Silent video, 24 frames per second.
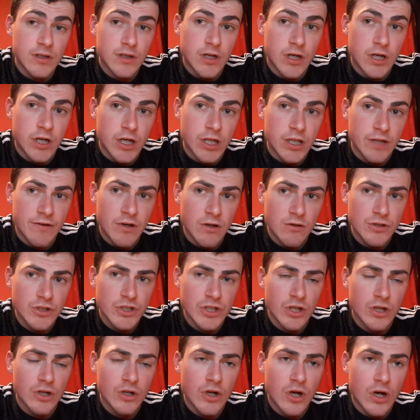They've
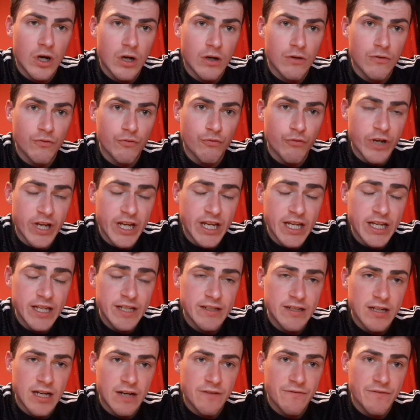also got
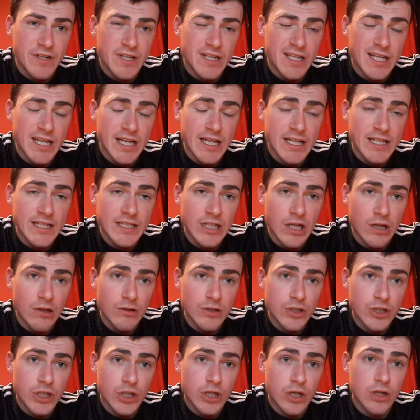Reed. I think he's
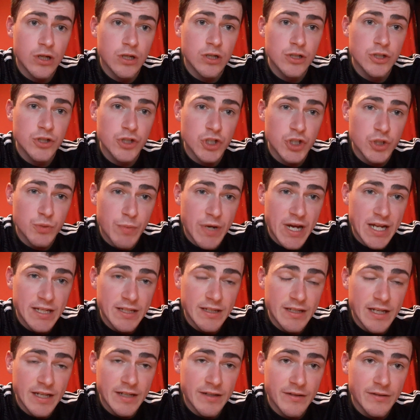also
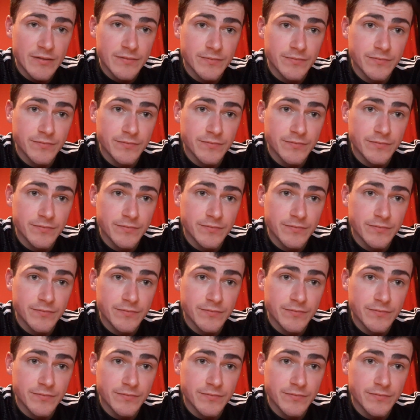suspended.